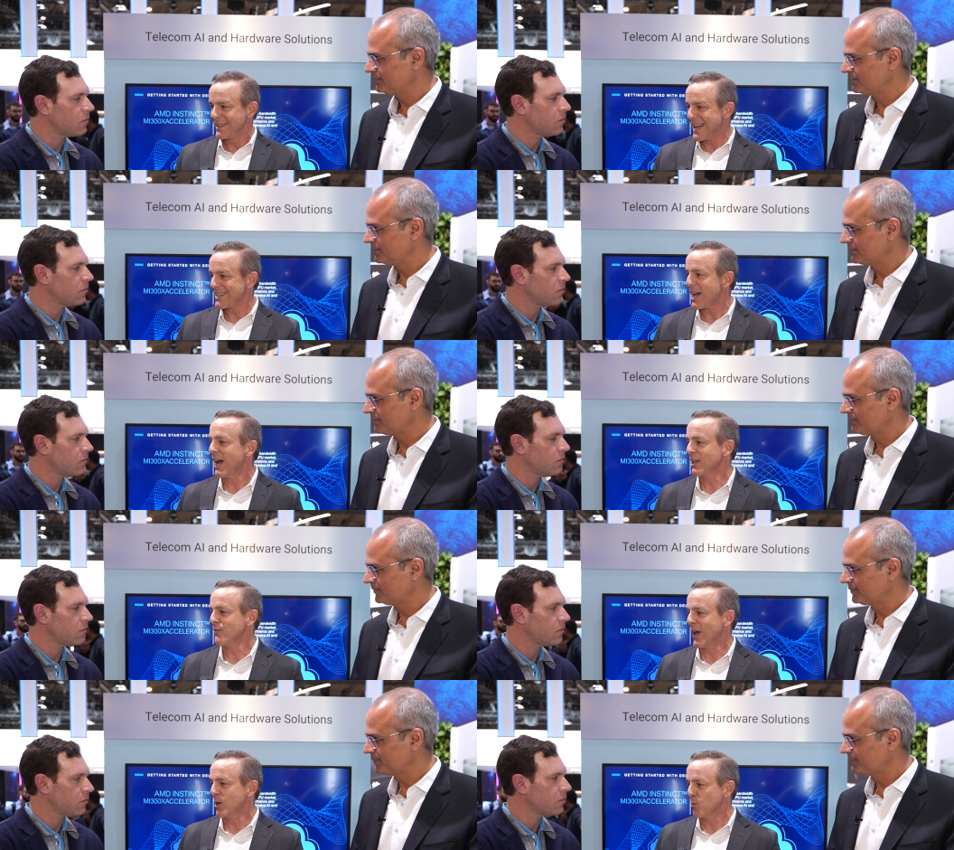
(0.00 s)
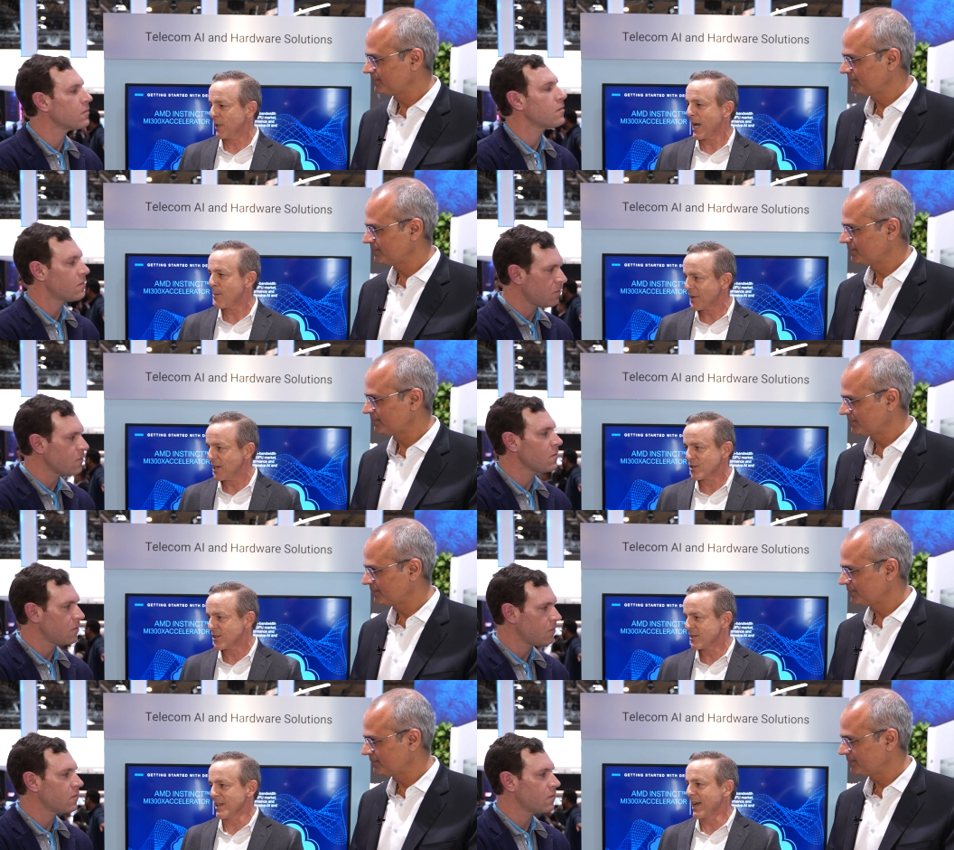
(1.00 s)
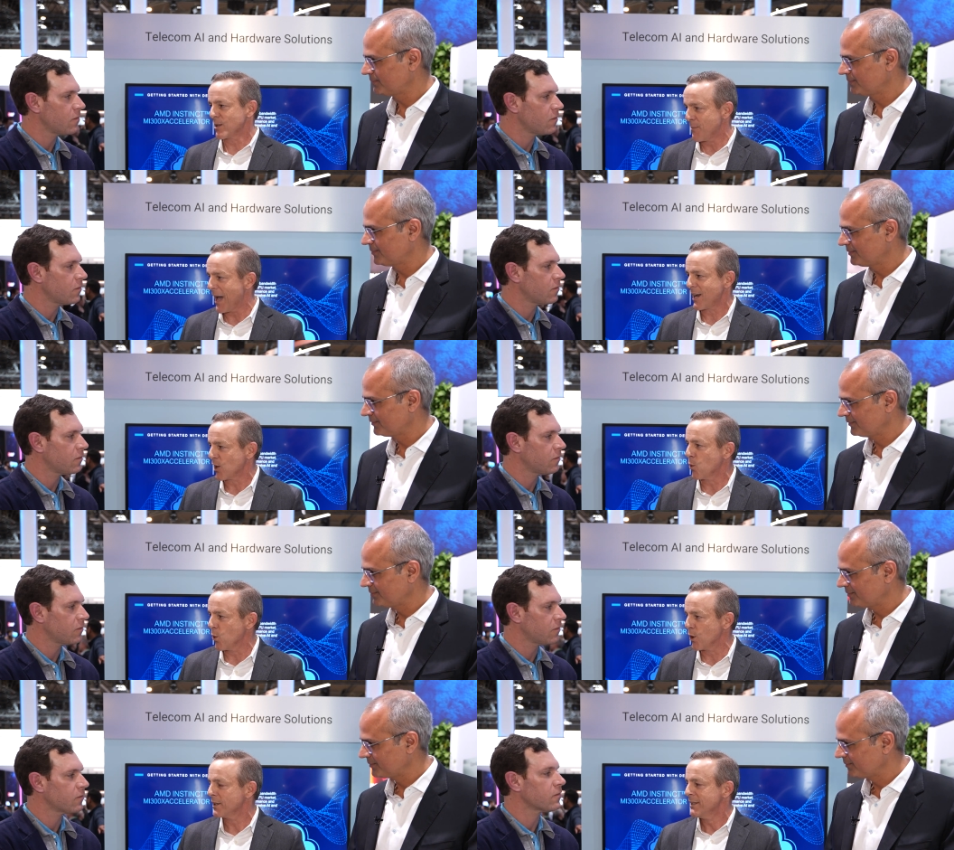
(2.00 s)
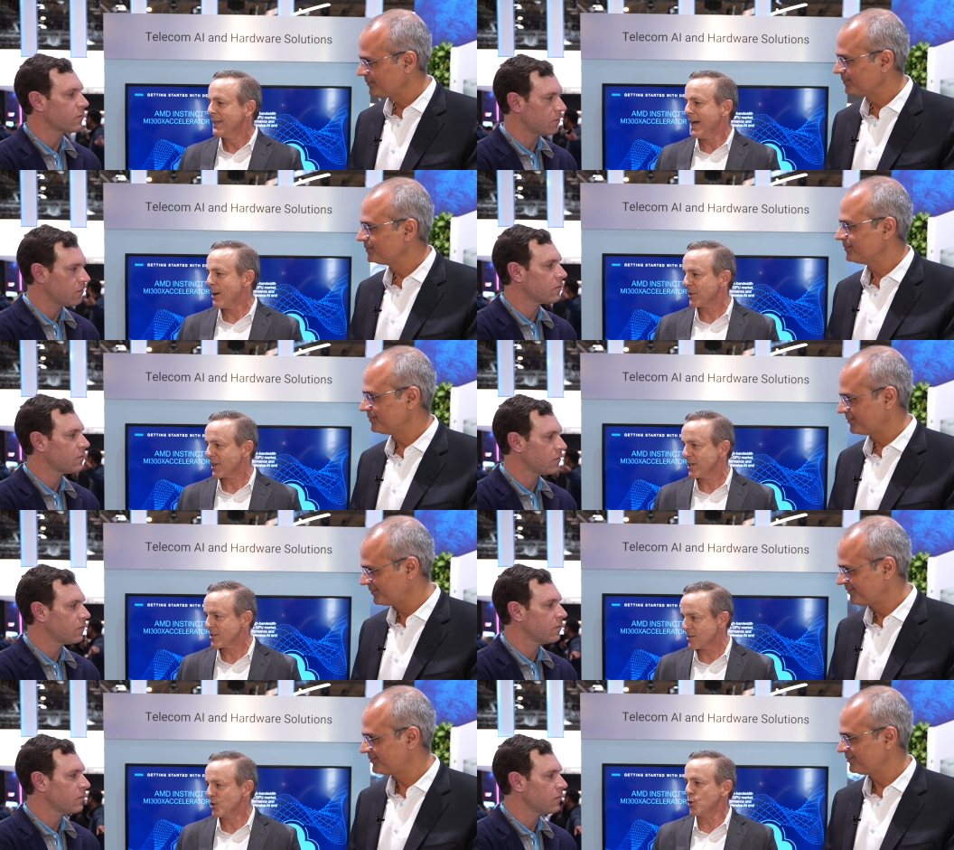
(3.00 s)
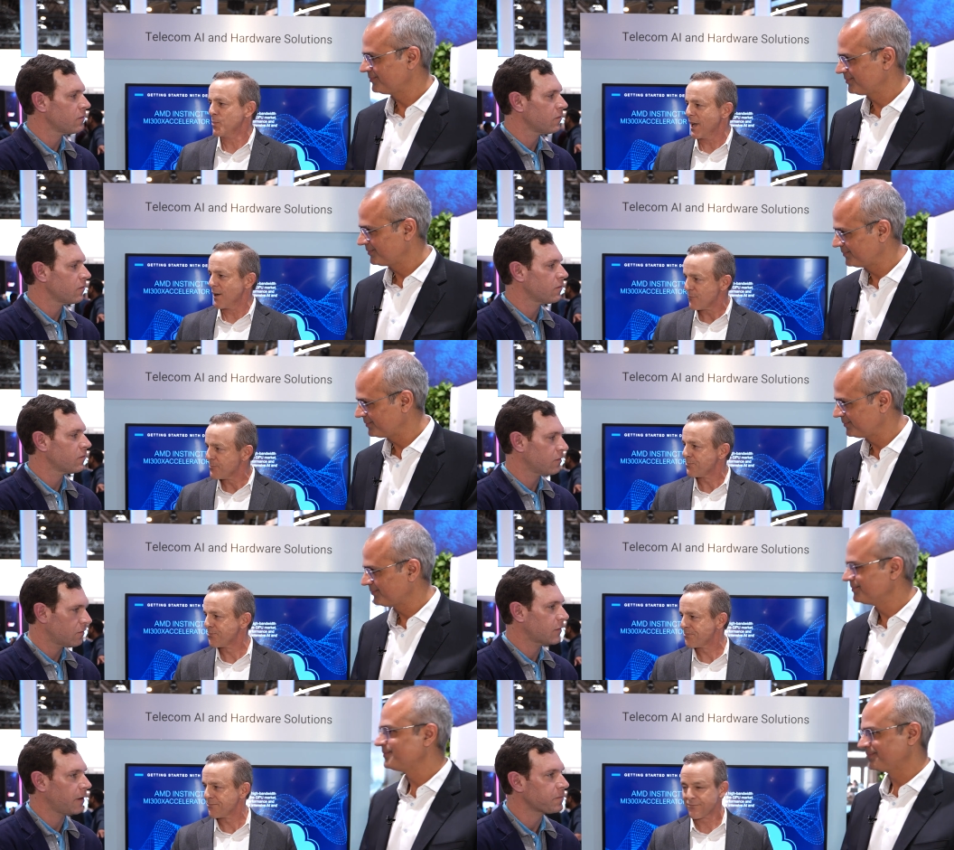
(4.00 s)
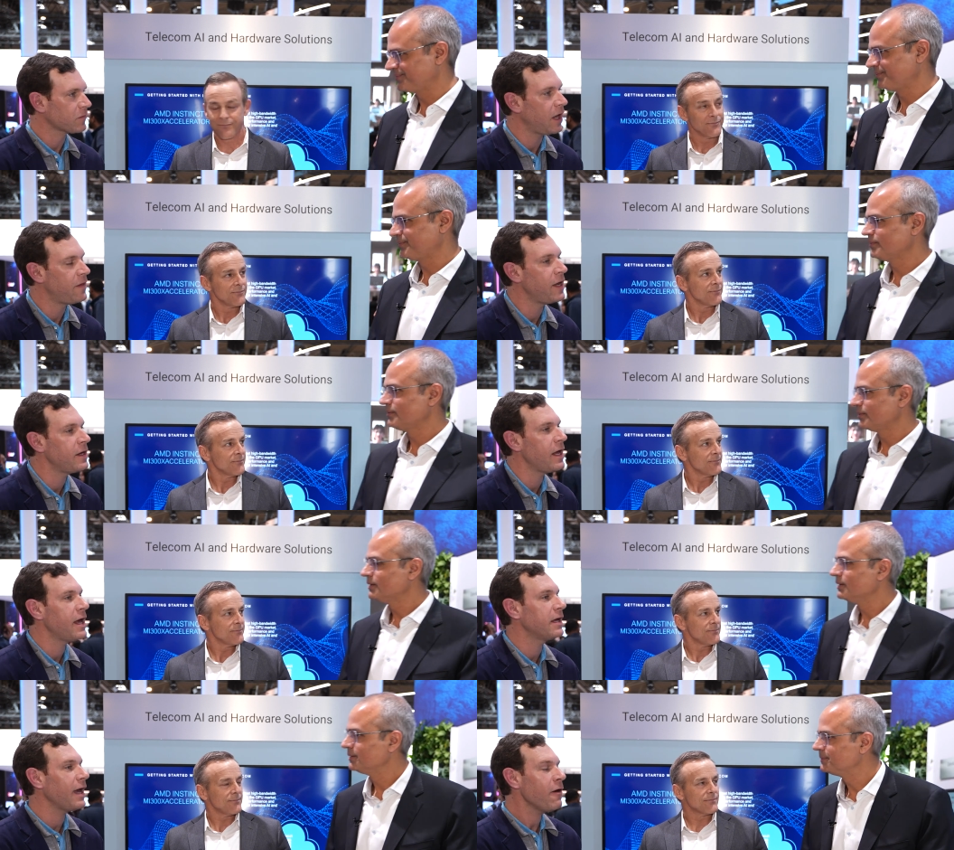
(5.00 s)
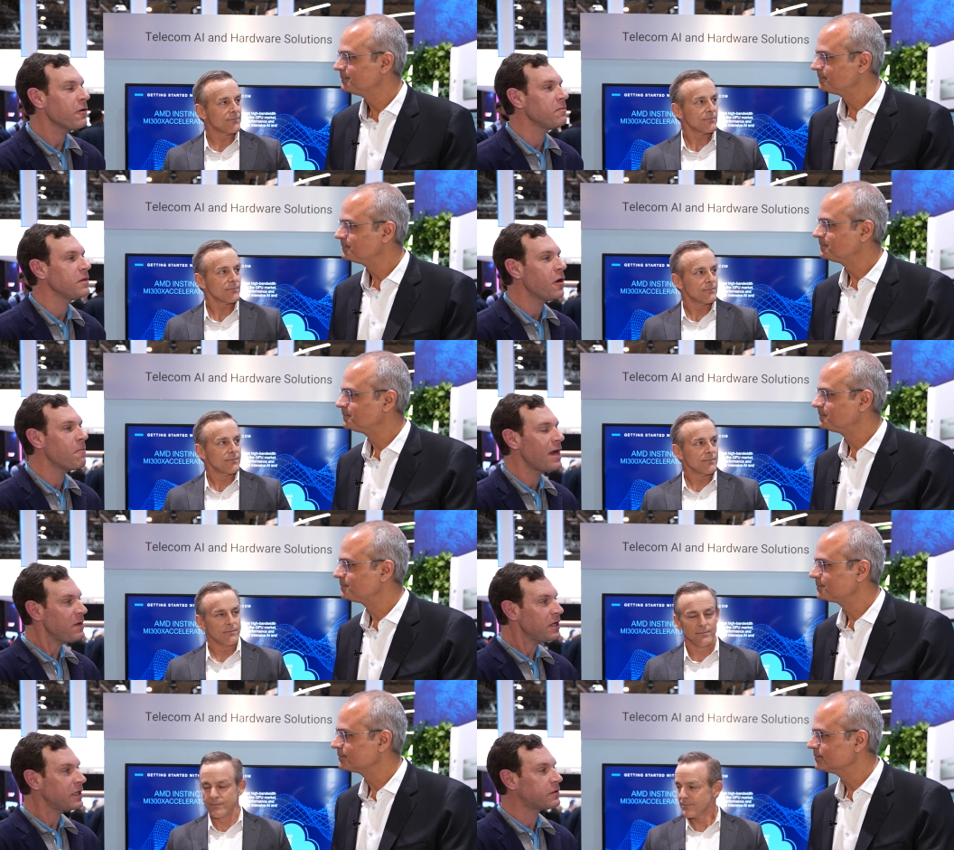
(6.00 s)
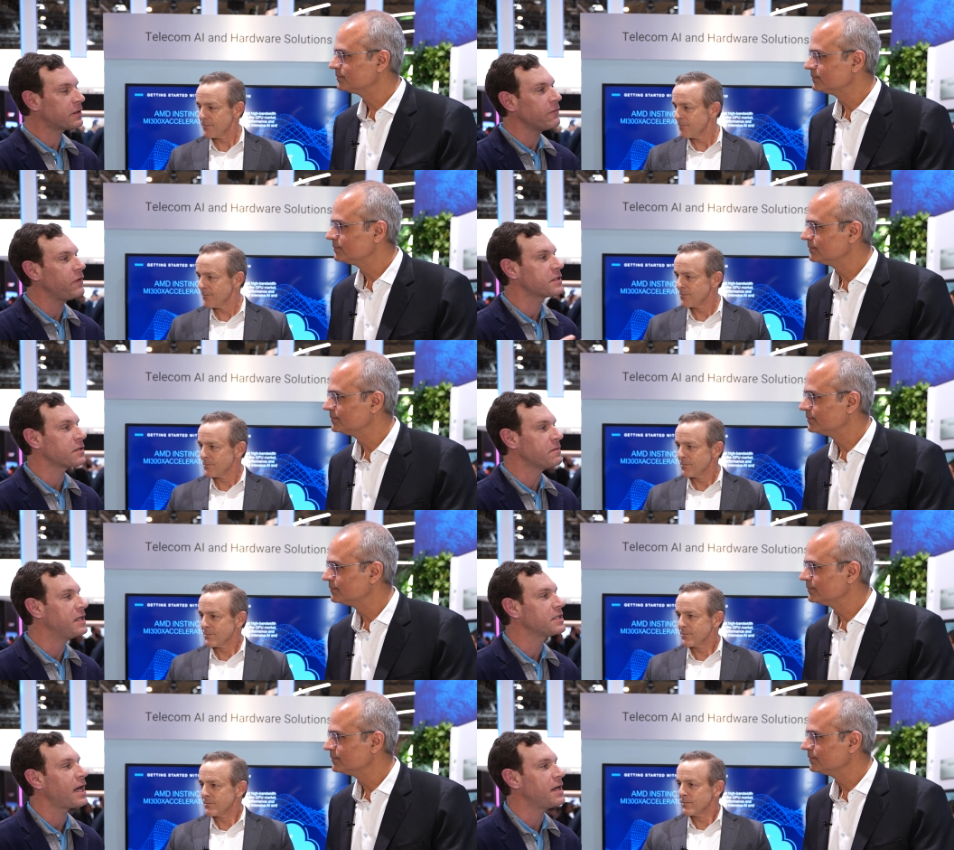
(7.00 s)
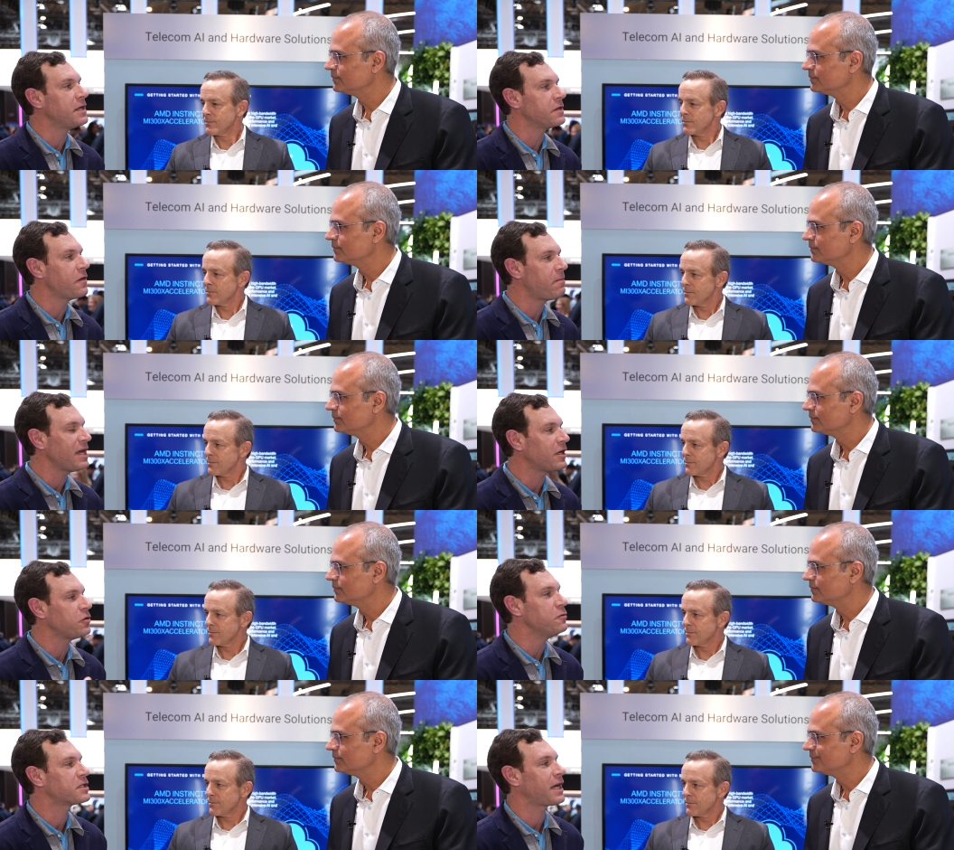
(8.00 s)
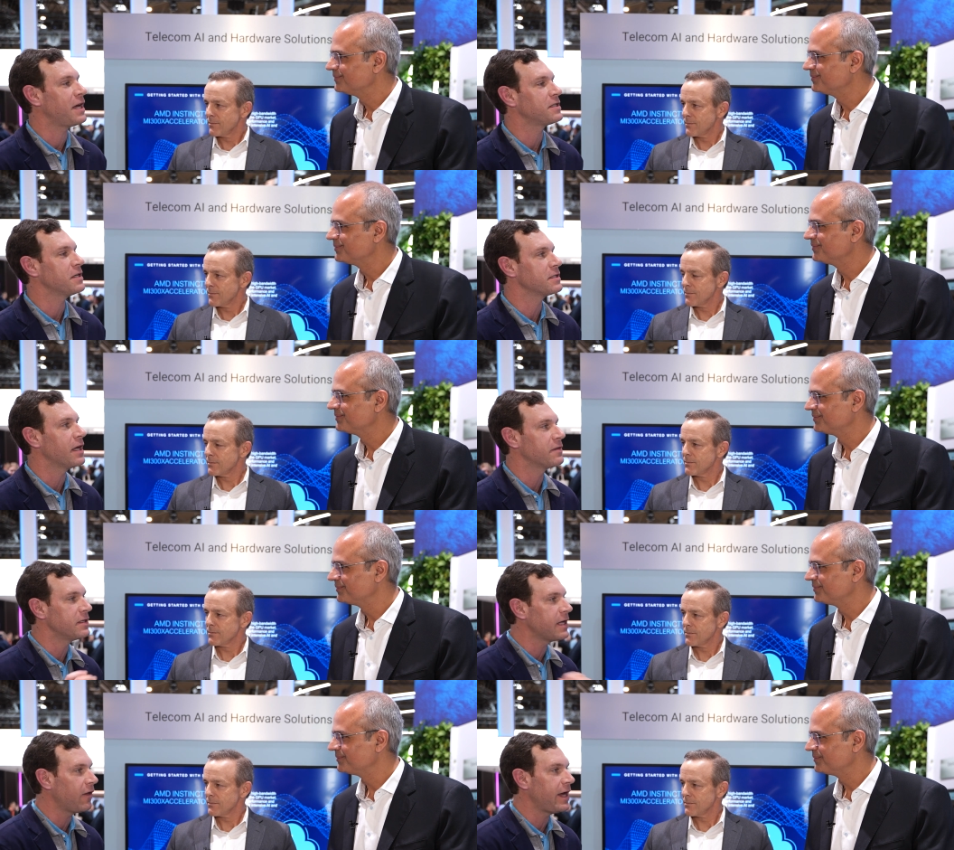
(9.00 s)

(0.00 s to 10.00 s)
Speaker 1: that's highly valuable in applications like the packet core applications in UPF.
Speaker 2: Okay. And then uh, Gautam, you know, maybe give us some insight into the big use cases that the Dell